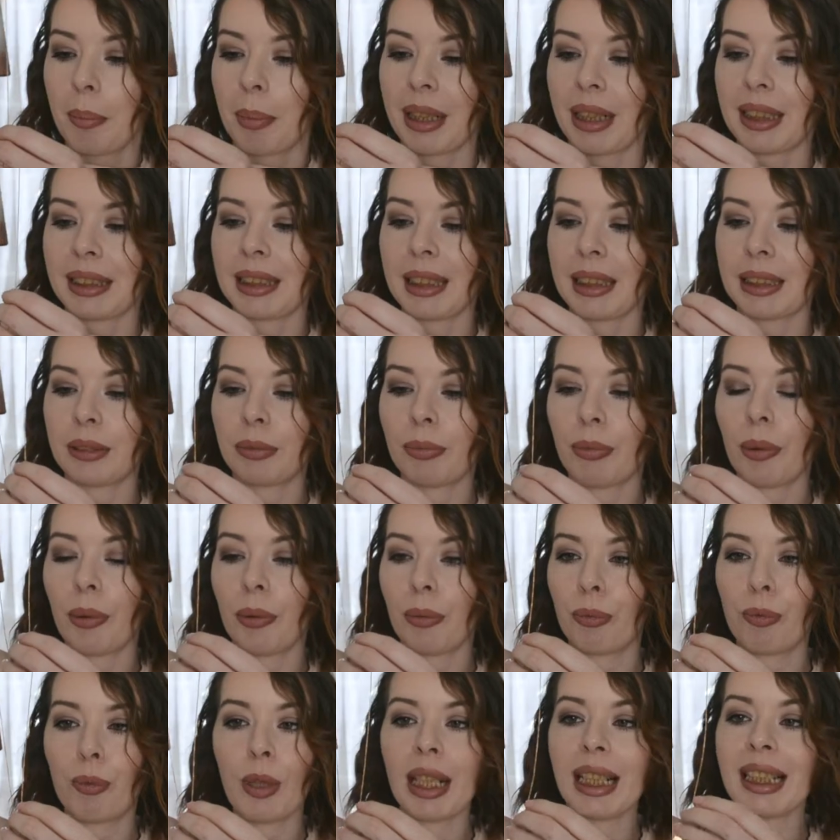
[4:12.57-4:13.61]
But it's this
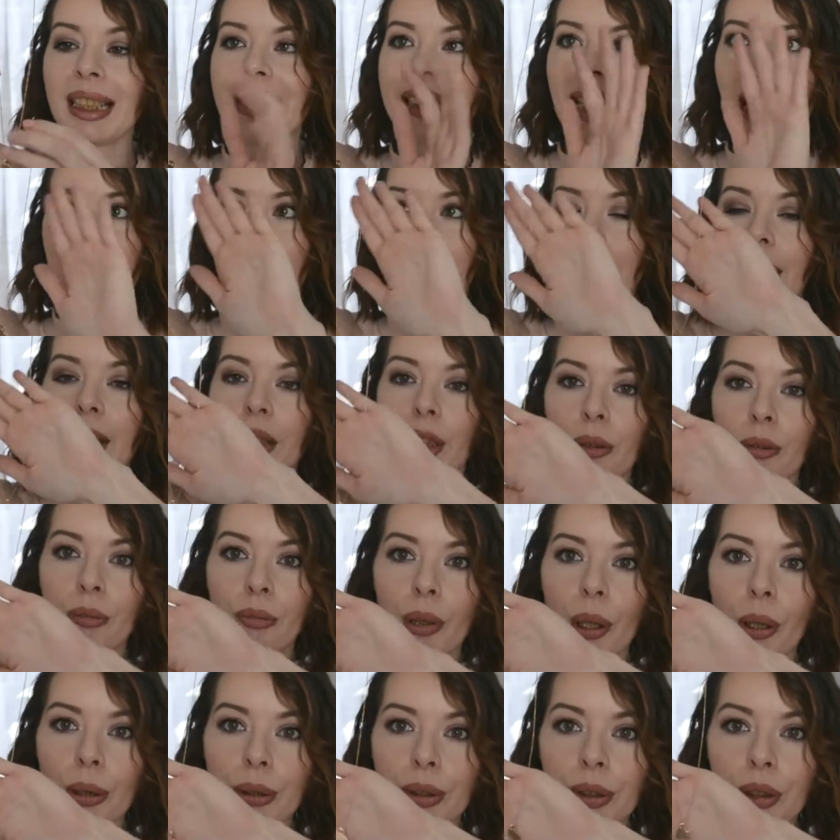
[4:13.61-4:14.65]
really delicate
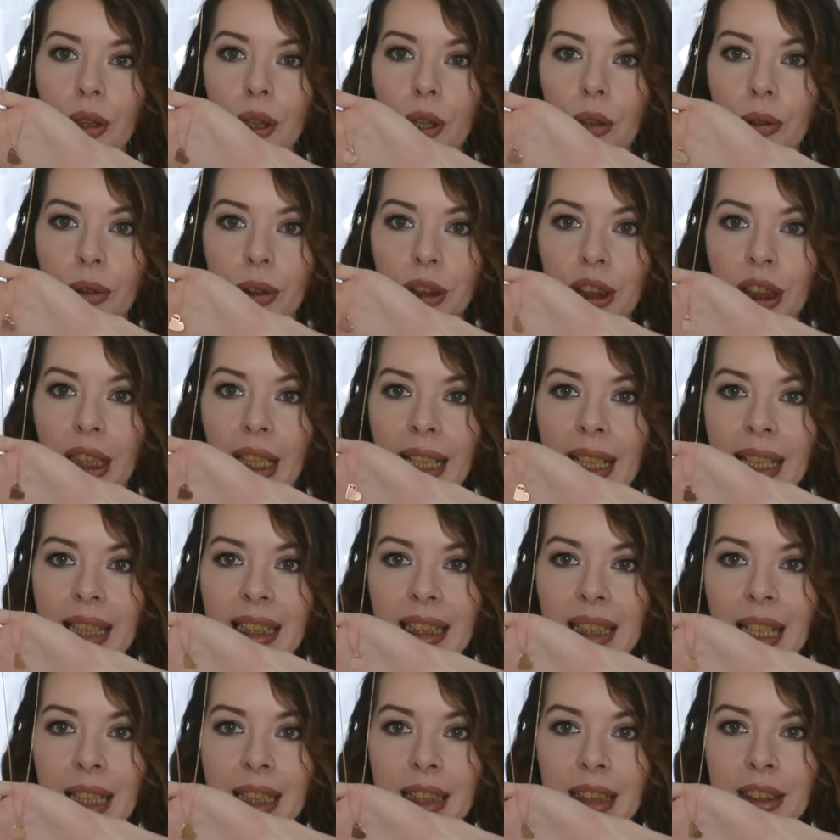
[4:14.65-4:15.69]
rose gold
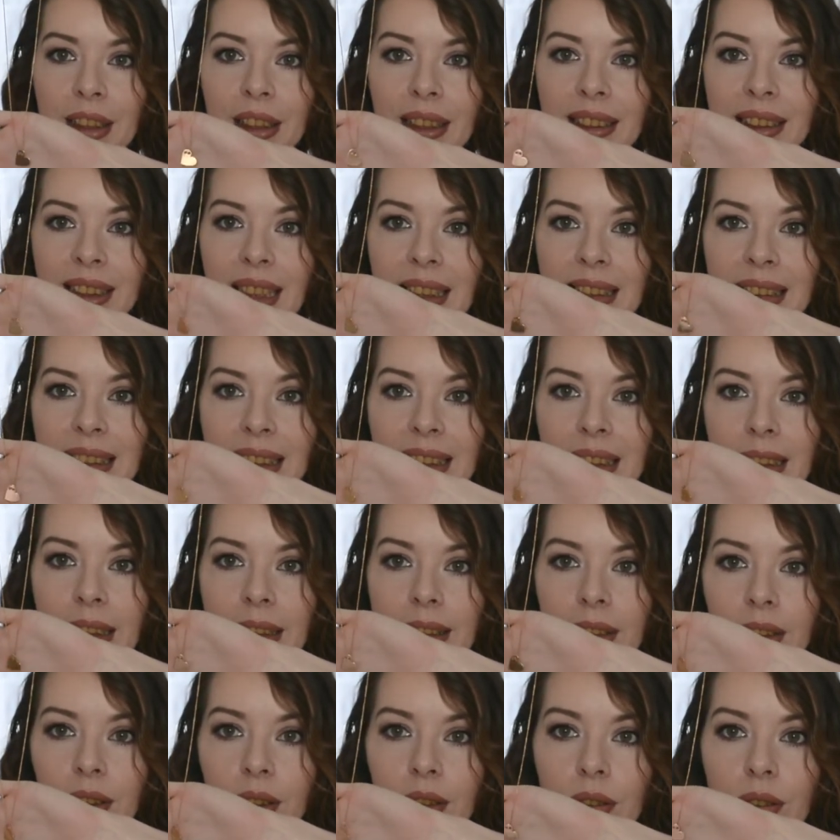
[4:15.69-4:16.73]
chain and it just has this
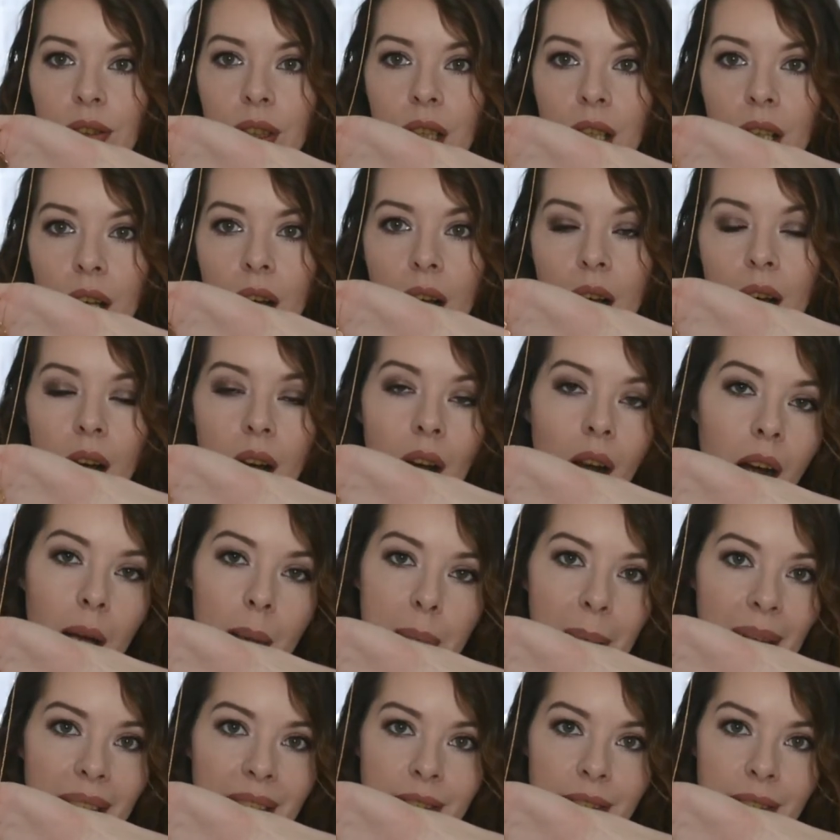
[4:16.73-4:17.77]
little
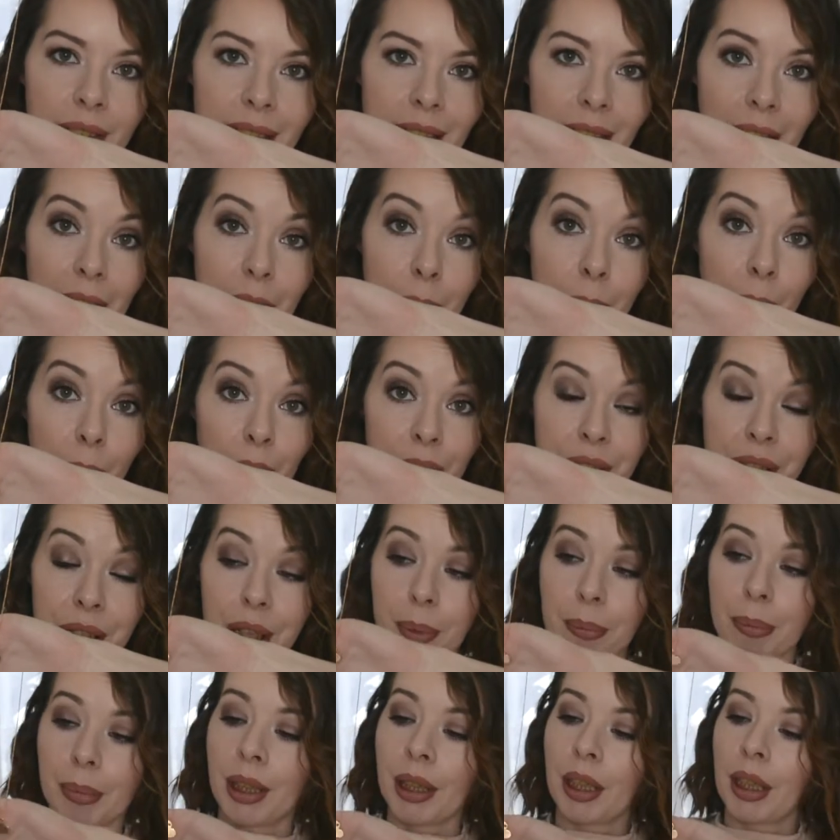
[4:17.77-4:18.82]
heart pendant at the
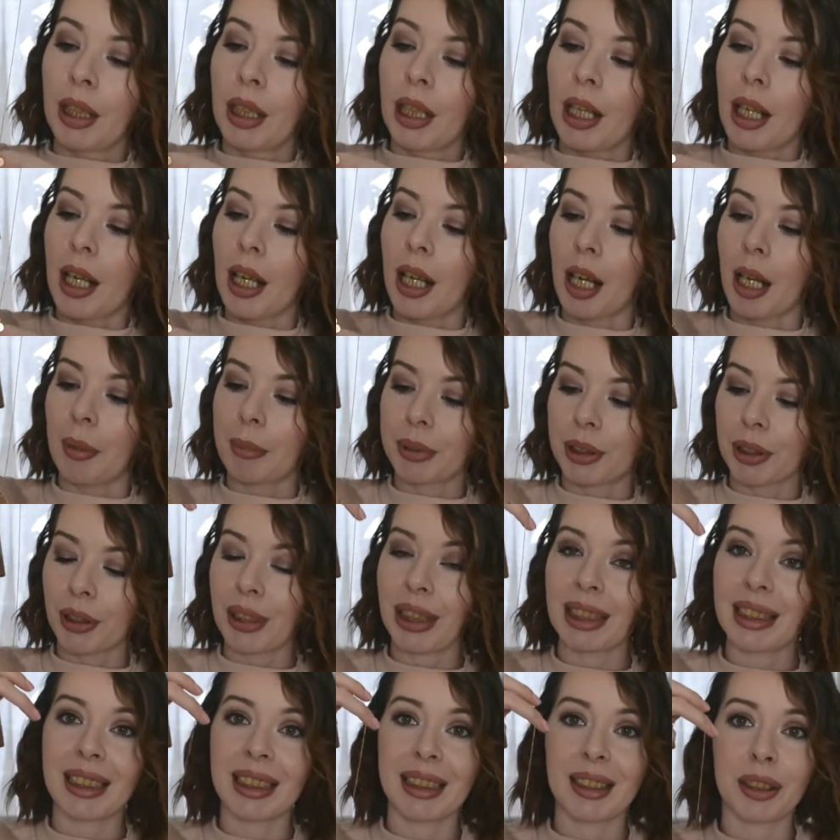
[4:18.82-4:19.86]
bottom. Um, so
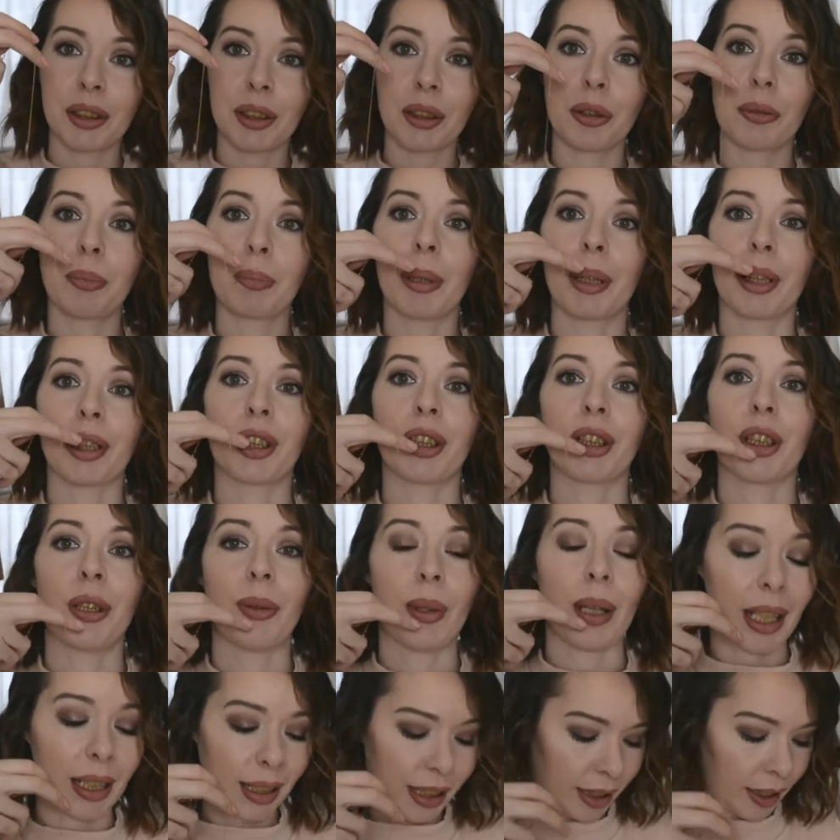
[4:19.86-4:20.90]
this is super
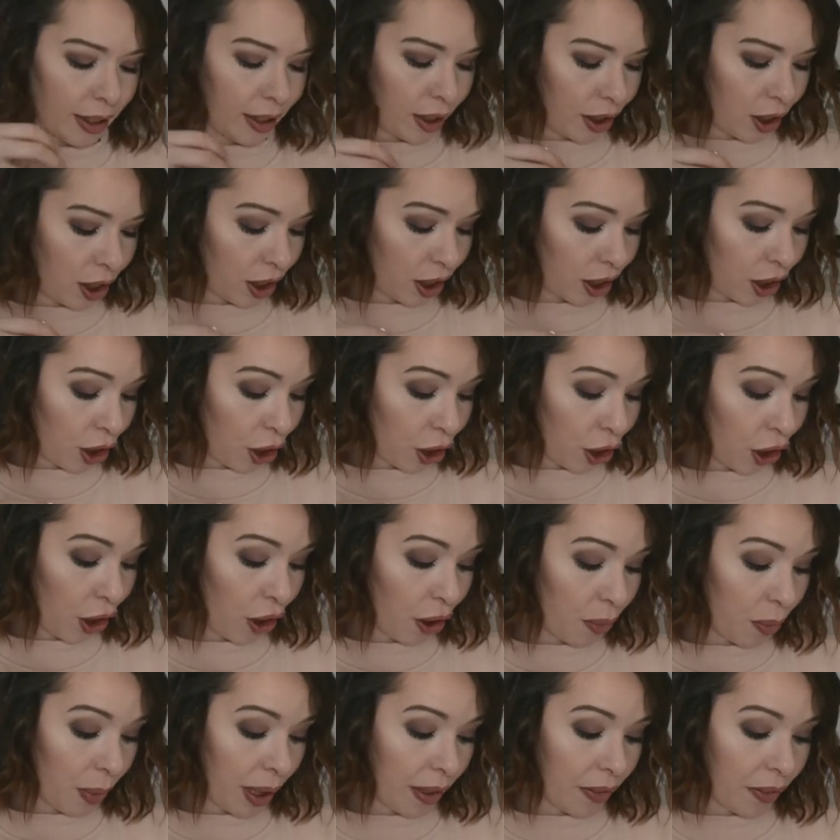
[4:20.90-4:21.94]
cute and it's just going to
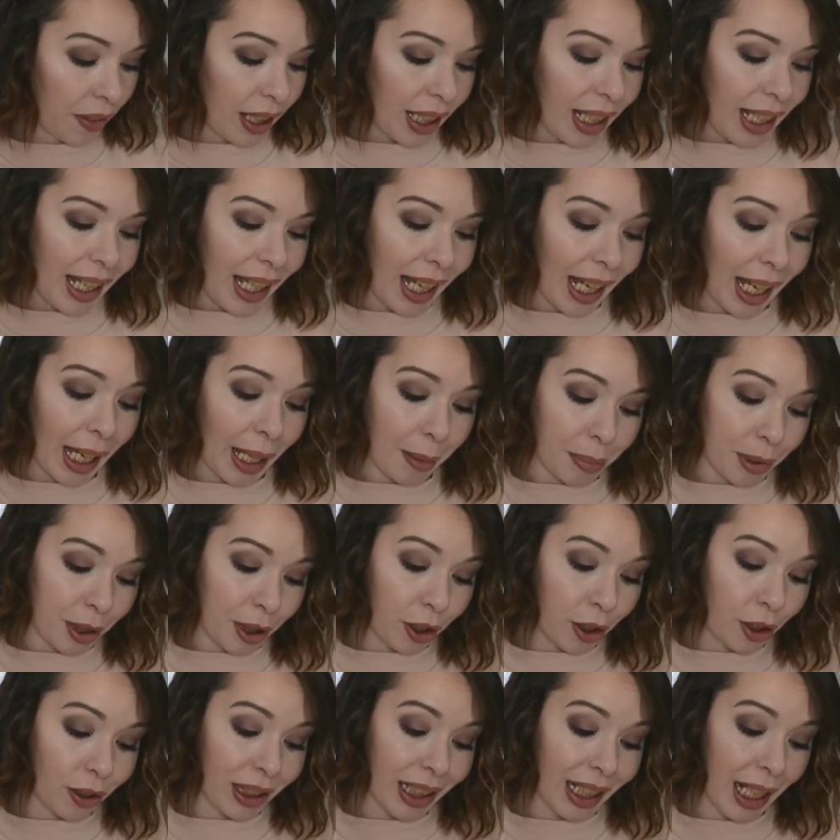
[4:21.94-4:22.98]
go with
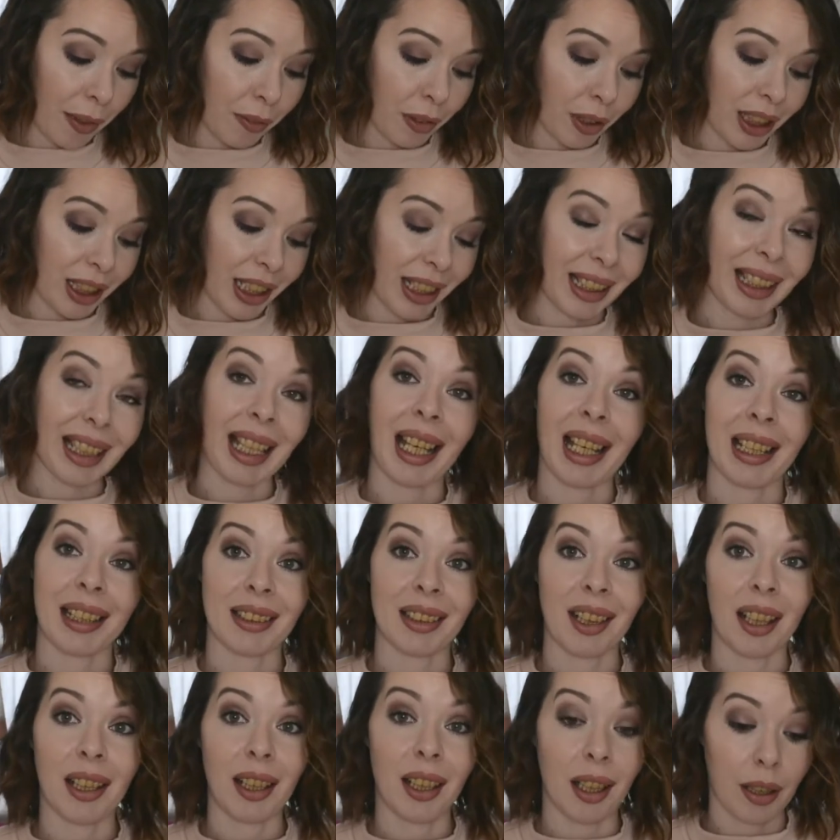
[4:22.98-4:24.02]
absolutely everything
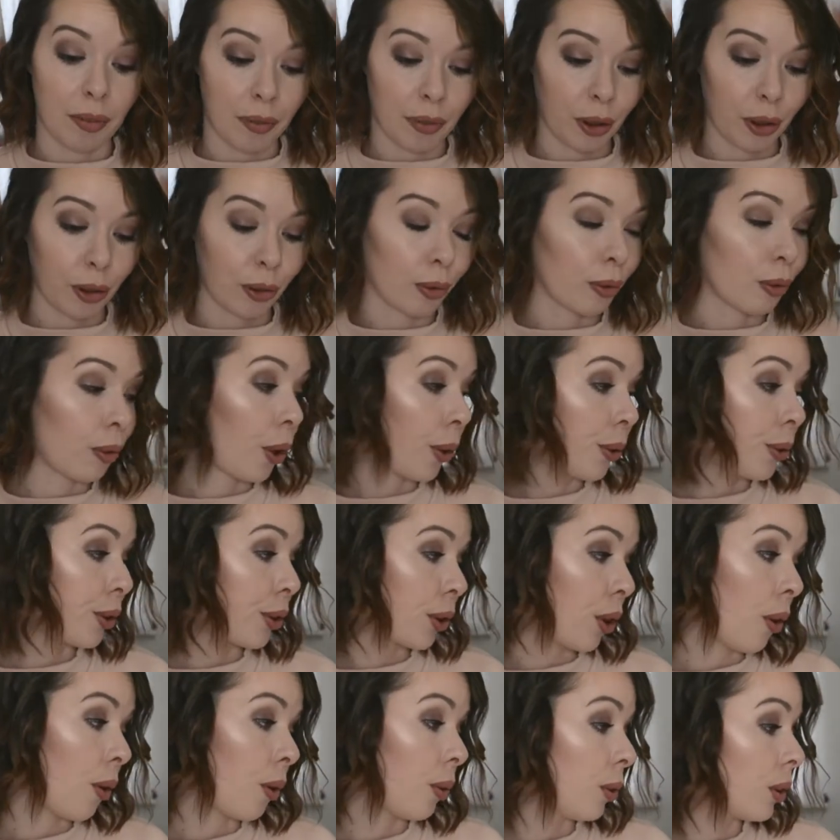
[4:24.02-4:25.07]
and I love rose
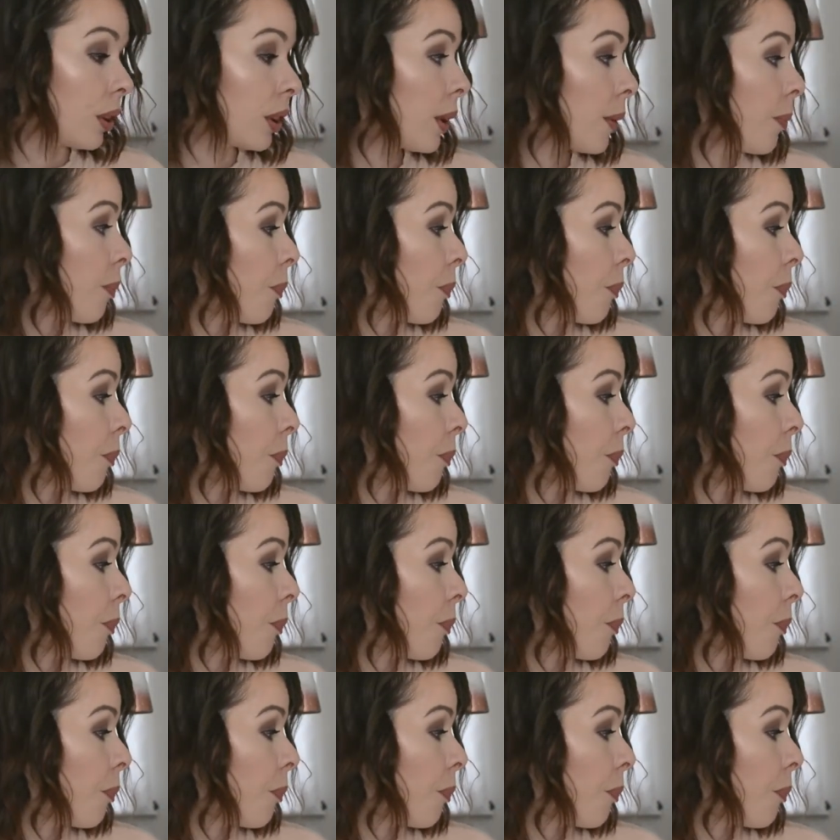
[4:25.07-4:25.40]
gold.